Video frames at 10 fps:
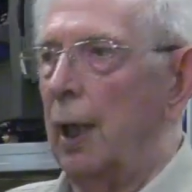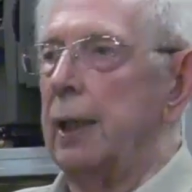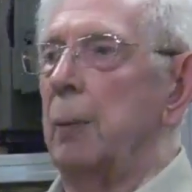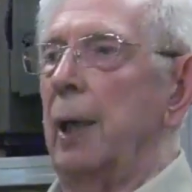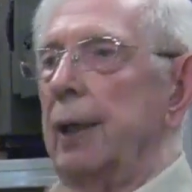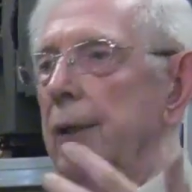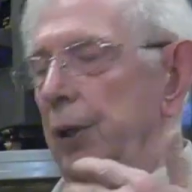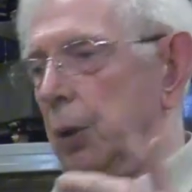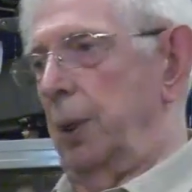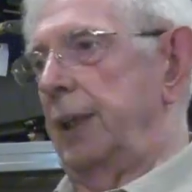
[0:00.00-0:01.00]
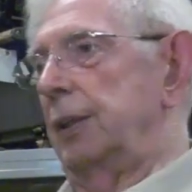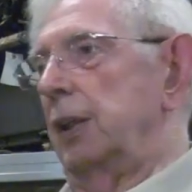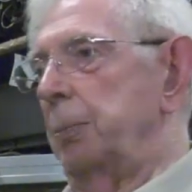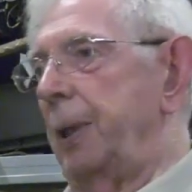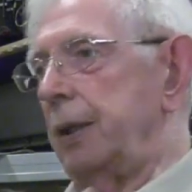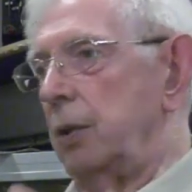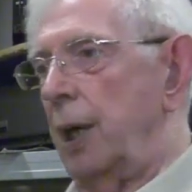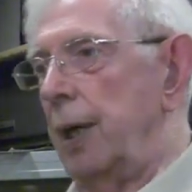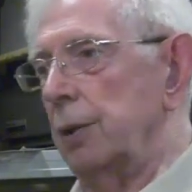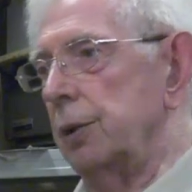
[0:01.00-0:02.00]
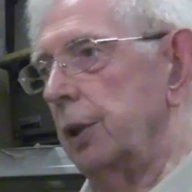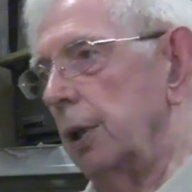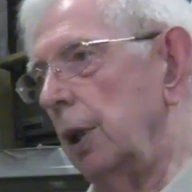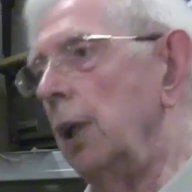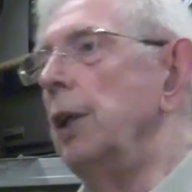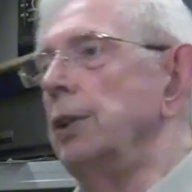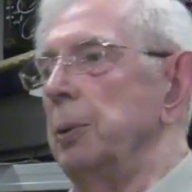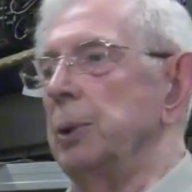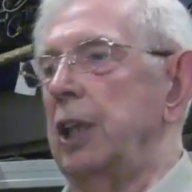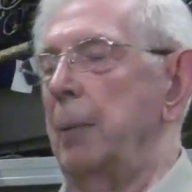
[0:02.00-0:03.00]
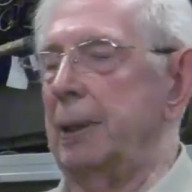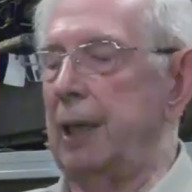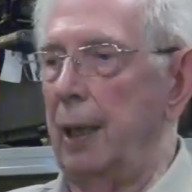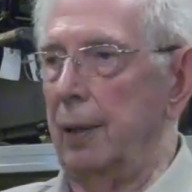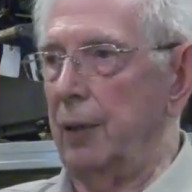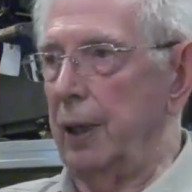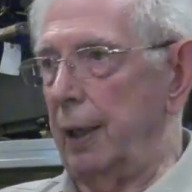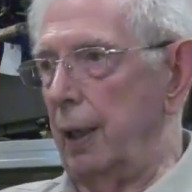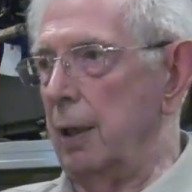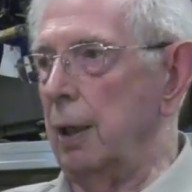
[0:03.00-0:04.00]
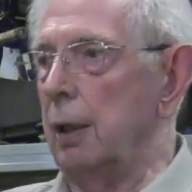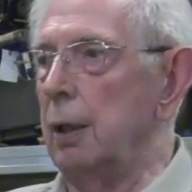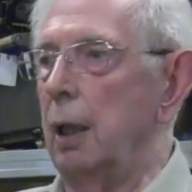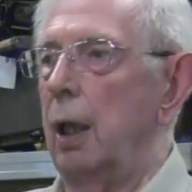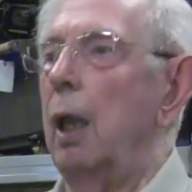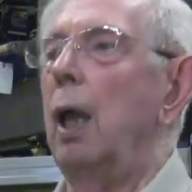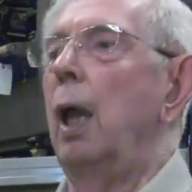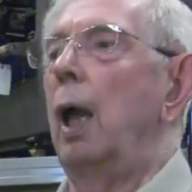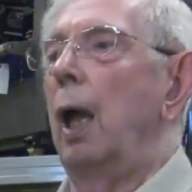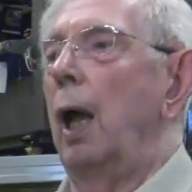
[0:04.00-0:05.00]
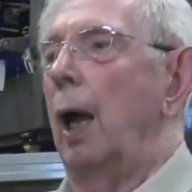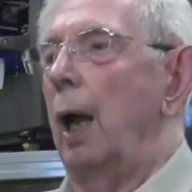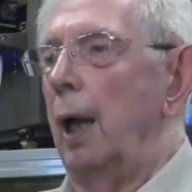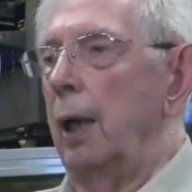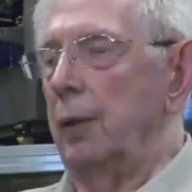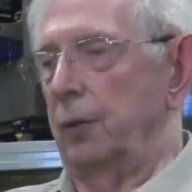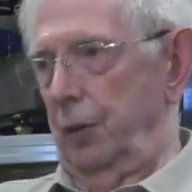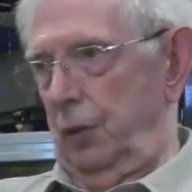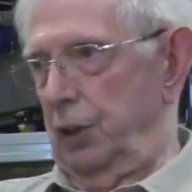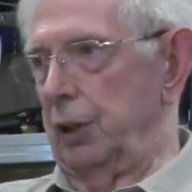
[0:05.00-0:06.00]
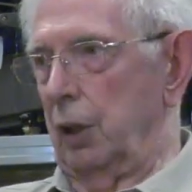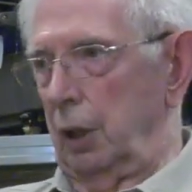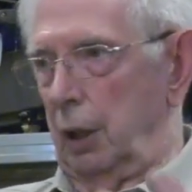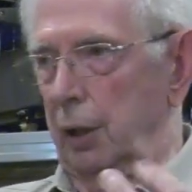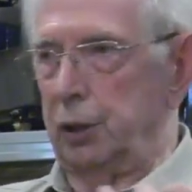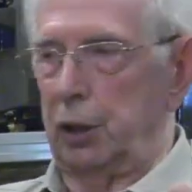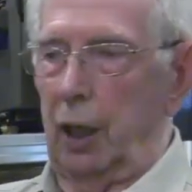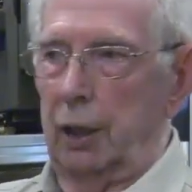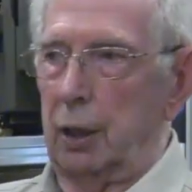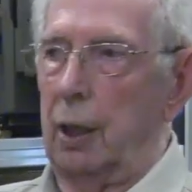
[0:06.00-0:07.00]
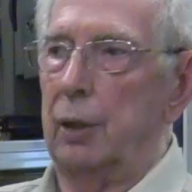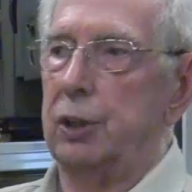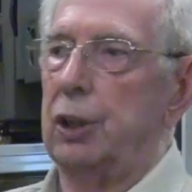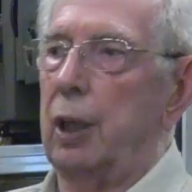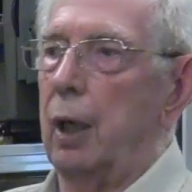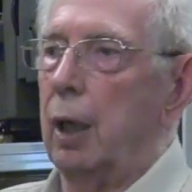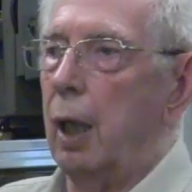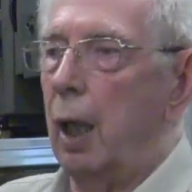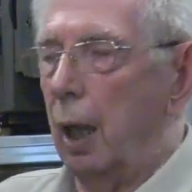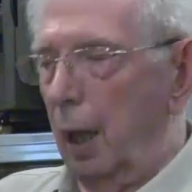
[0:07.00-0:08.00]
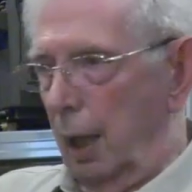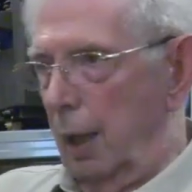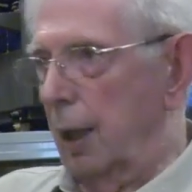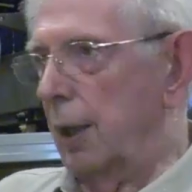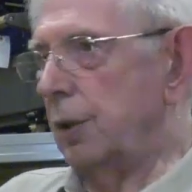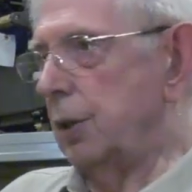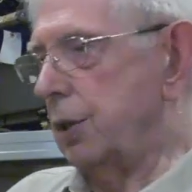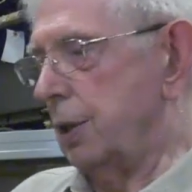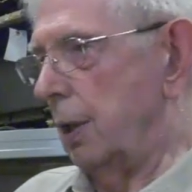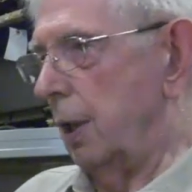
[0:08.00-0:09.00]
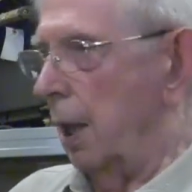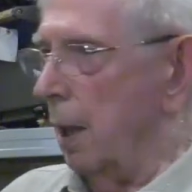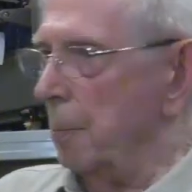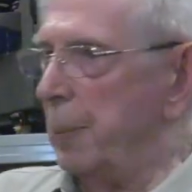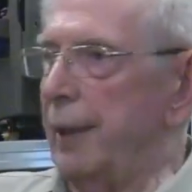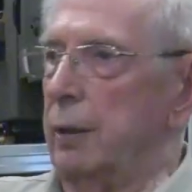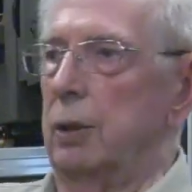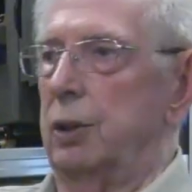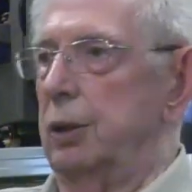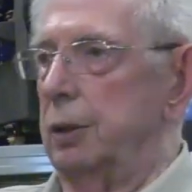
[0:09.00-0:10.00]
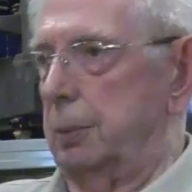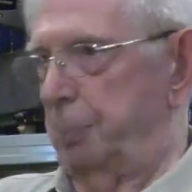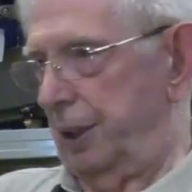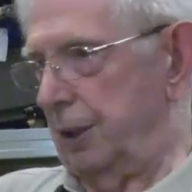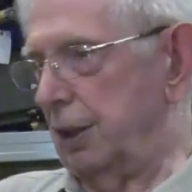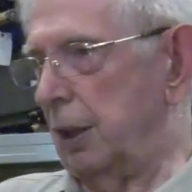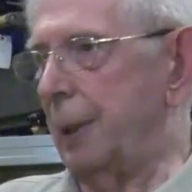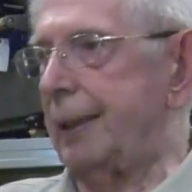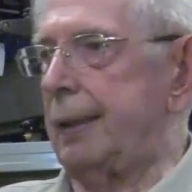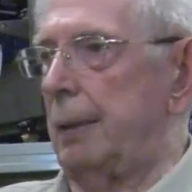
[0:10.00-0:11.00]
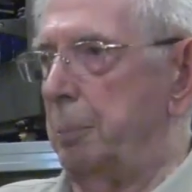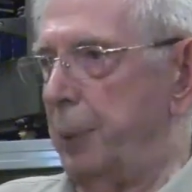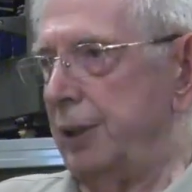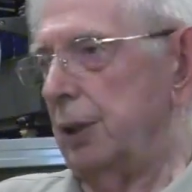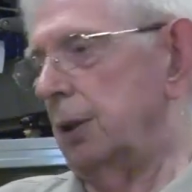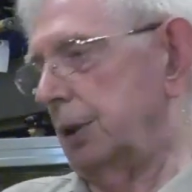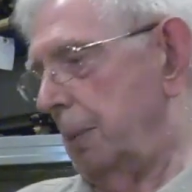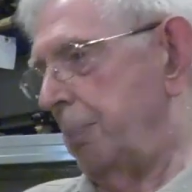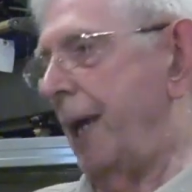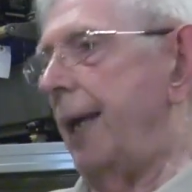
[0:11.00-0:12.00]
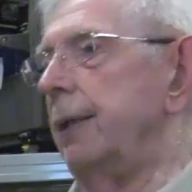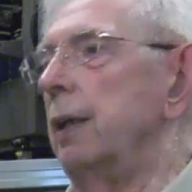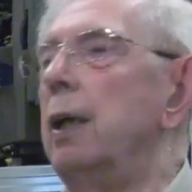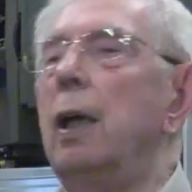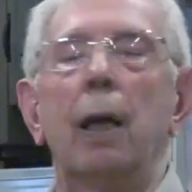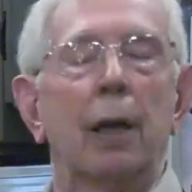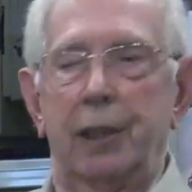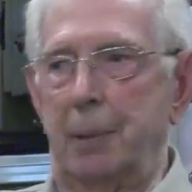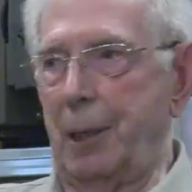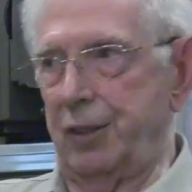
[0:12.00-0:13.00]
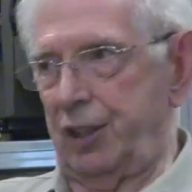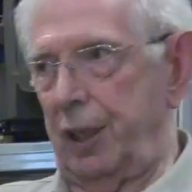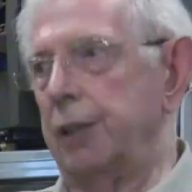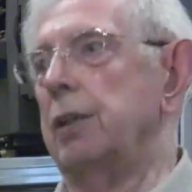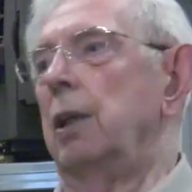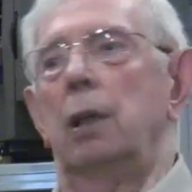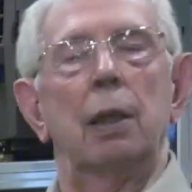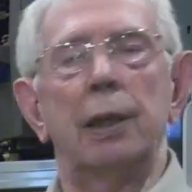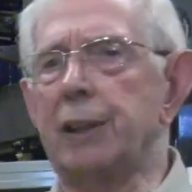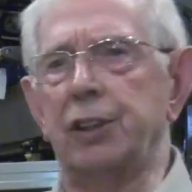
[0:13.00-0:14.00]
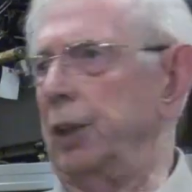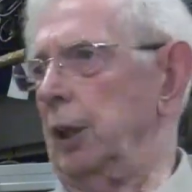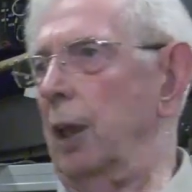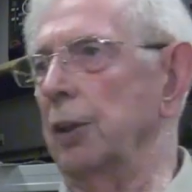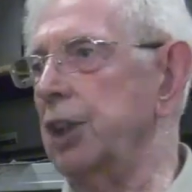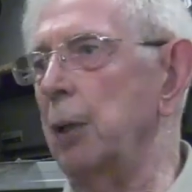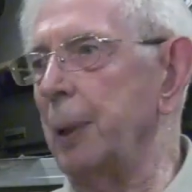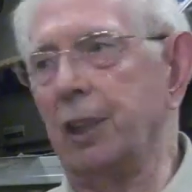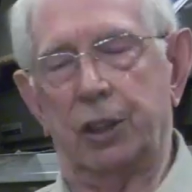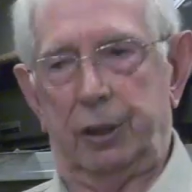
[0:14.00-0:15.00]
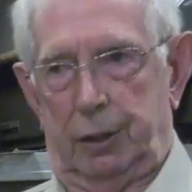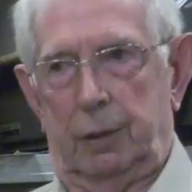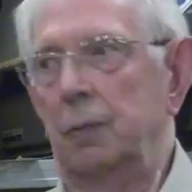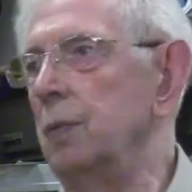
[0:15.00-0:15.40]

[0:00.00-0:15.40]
Anyway, the Queen had been crowned. She was coming down the aisle, and she got closer and closer, and Ben looked at Peter Dimmock, and Peter looked at Ben, and they both said, "That's not a close-up, is it?"